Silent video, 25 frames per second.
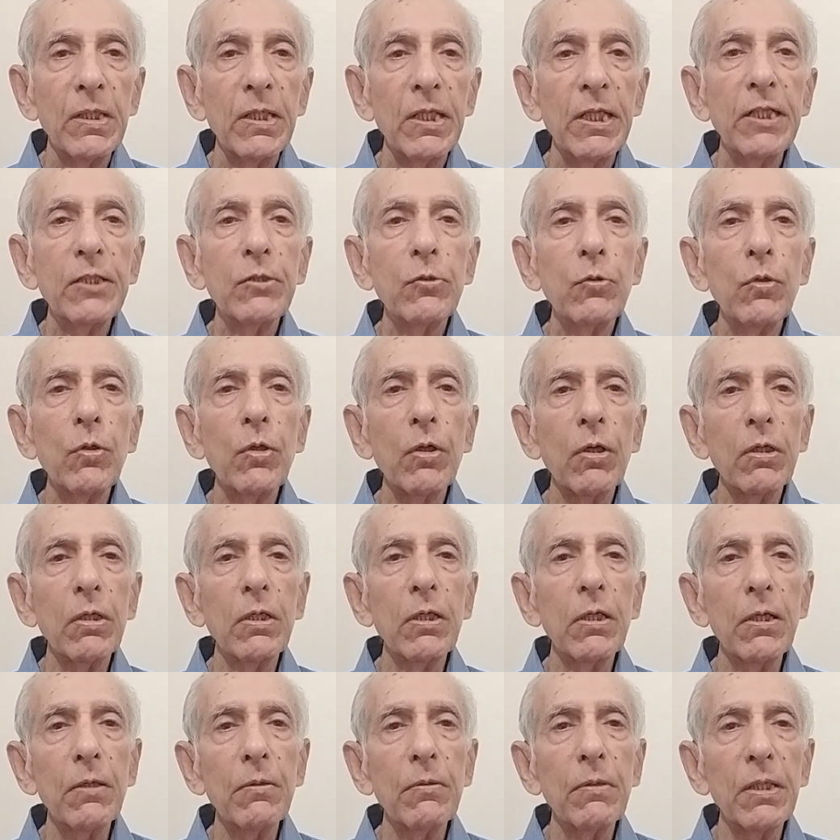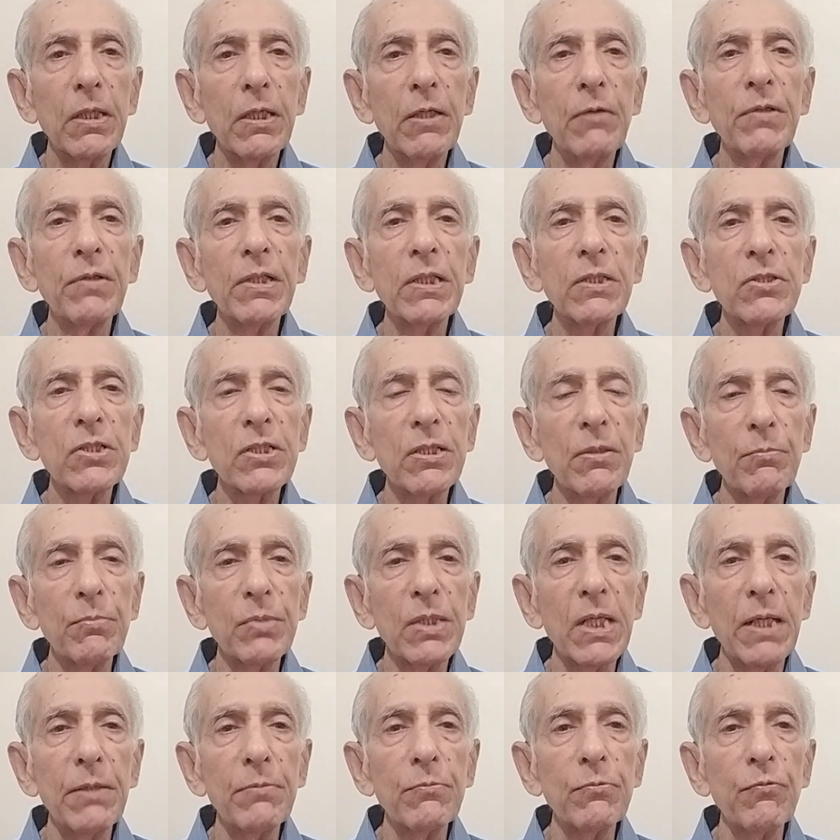it could occur even
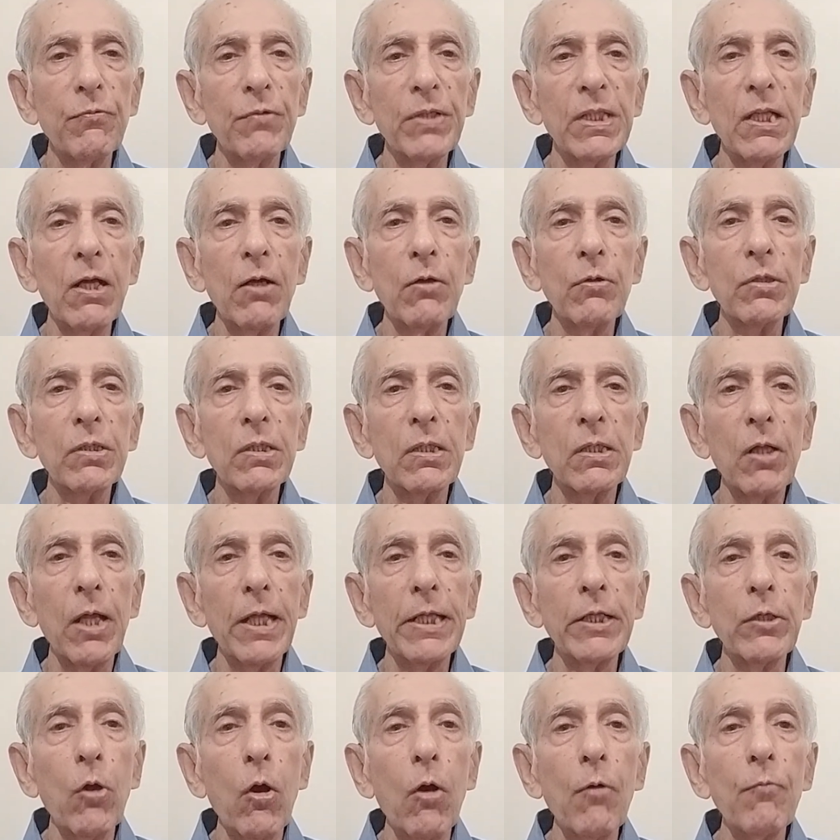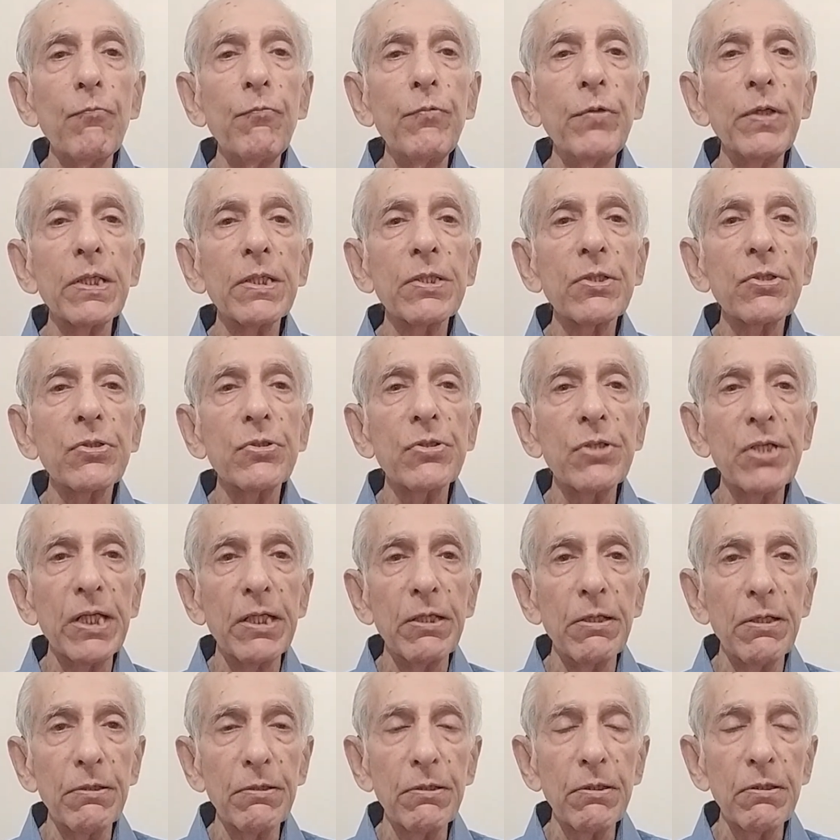sometimes without an obvious
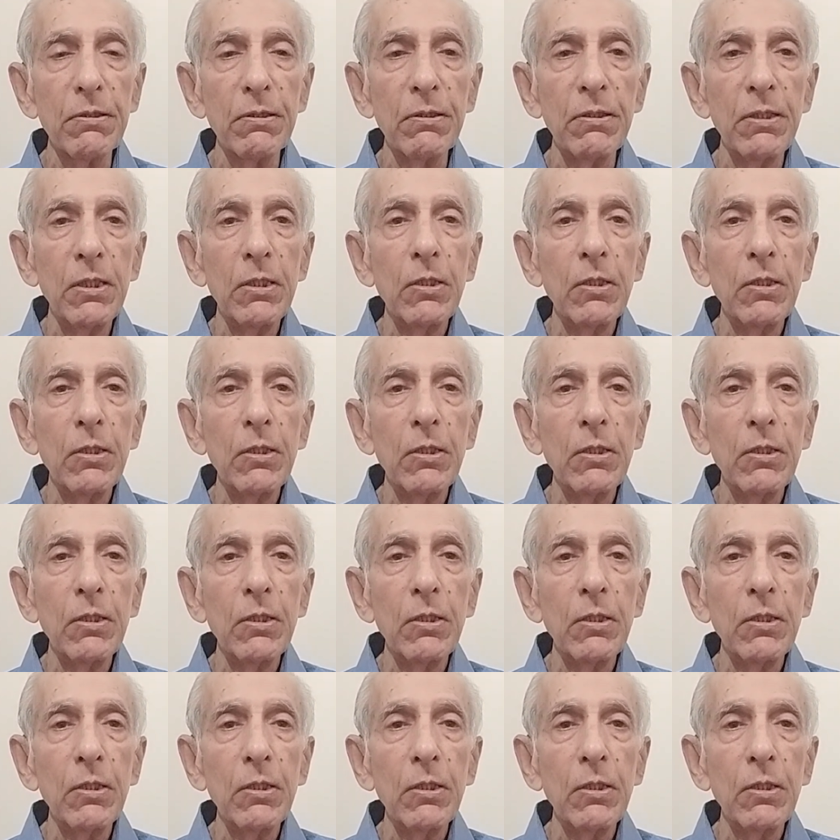trigger,